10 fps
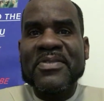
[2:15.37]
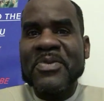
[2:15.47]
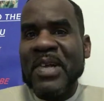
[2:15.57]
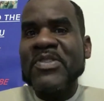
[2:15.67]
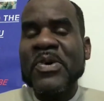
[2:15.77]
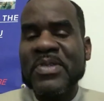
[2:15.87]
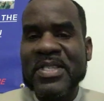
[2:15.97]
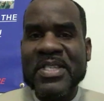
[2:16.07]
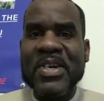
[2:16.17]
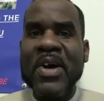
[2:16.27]
what I've chosen
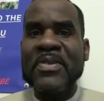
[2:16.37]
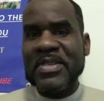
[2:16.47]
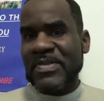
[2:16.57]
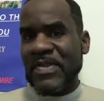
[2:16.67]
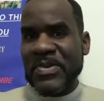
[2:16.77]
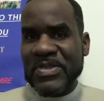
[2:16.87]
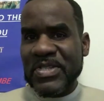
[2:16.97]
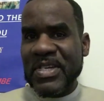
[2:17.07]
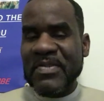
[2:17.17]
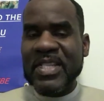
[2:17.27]
to call this
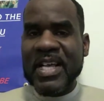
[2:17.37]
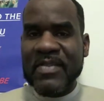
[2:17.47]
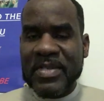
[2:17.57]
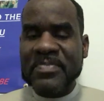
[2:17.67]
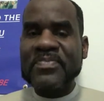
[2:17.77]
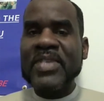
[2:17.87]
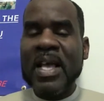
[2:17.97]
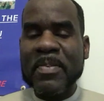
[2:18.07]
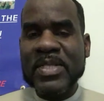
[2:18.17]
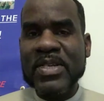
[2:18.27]
first of 11
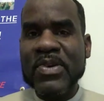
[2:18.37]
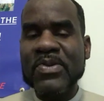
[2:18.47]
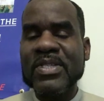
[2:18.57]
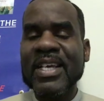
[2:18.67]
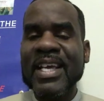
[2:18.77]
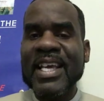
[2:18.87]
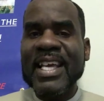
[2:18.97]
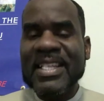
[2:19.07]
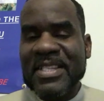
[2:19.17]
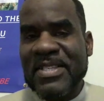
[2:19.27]
episodes
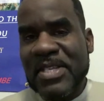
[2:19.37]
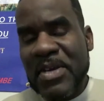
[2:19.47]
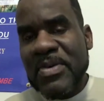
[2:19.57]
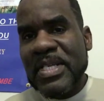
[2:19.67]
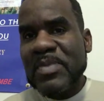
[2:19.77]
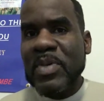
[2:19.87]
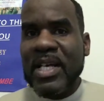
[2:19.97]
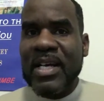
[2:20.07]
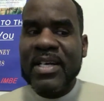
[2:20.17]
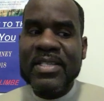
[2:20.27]
in the series,
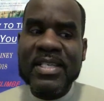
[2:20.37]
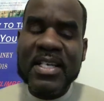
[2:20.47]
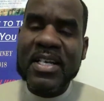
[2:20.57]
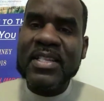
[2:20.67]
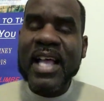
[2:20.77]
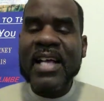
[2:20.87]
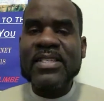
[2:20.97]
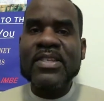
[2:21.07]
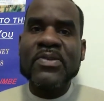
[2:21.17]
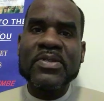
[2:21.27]
because it
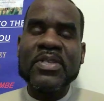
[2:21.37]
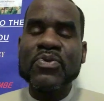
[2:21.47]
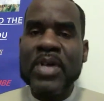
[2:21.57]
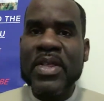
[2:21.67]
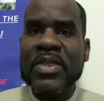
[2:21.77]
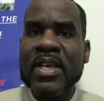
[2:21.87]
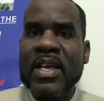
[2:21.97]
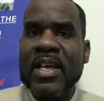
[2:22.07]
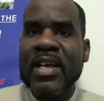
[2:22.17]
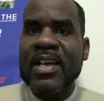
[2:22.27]
aligns closely with
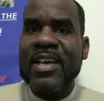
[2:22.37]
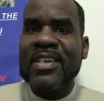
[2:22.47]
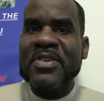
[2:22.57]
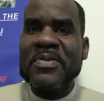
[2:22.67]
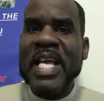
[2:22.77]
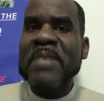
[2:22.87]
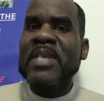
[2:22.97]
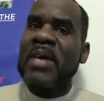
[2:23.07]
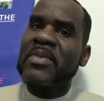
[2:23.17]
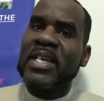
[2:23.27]
your name
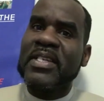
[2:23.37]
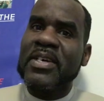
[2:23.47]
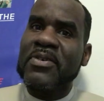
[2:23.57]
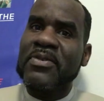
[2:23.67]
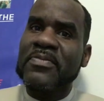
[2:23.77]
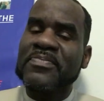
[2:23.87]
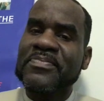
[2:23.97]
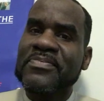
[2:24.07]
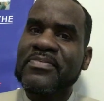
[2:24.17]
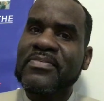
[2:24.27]
not being known.
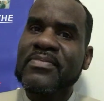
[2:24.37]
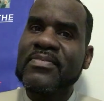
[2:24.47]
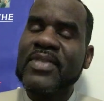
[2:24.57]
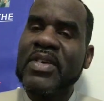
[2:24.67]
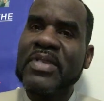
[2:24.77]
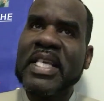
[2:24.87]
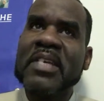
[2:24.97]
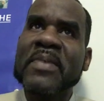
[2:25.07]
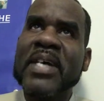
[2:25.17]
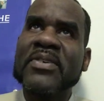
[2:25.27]

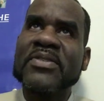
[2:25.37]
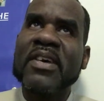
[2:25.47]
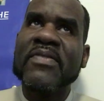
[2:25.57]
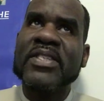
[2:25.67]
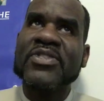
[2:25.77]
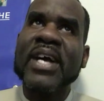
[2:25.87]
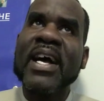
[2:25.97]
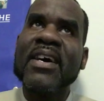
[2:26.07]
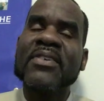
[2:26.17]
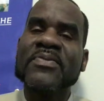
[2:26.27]
Thinking about yourself as a
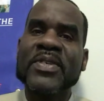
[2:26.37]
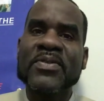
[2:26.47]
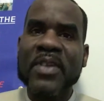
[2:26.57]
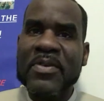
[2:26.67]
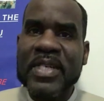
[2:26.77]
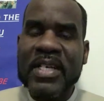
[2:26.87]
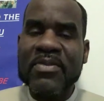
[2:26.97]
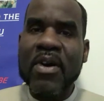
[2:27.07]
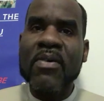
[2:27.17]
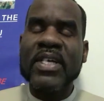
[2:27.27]
child when you're learning and
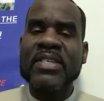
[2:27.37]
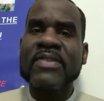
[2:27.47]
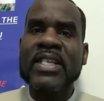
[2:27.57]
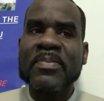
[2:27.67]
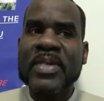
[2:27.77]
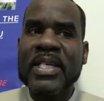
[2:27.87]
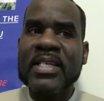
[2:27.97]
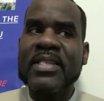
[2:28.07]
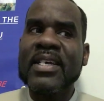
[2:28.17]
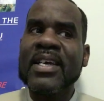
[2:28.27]
growing and
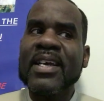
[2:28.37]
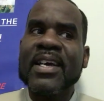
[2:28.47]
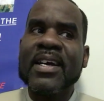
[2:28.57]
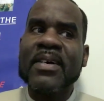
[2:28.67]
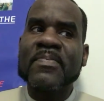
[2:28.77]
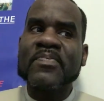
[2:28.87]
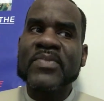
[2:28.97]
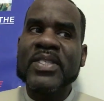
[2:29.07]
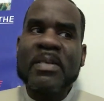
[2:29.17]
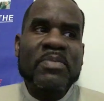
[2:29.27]
developing. And
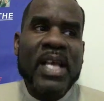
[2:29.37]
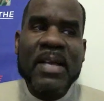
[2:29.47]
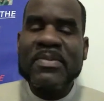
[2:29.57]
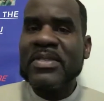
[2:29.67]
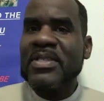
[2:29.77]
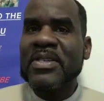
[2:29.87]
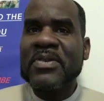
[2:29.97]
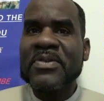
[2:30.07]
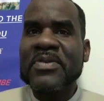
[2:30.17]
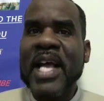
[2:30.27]
sometimes,
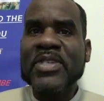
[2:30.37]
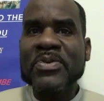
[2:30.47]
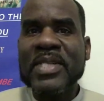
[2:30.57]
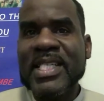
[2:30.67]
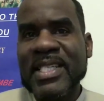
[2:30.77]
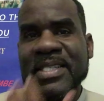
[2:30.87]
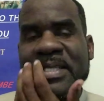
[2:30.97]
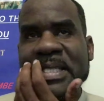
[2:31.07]
you're naturally